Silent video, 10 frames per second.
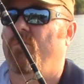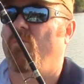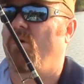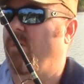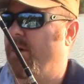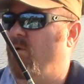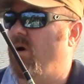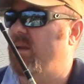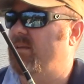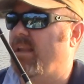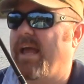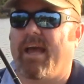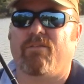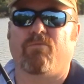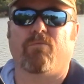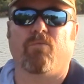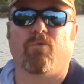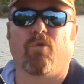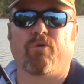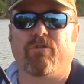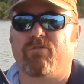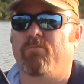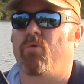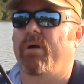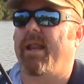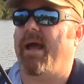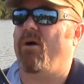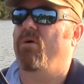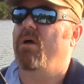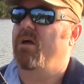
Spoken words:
While quantities last. We're ordering some more now.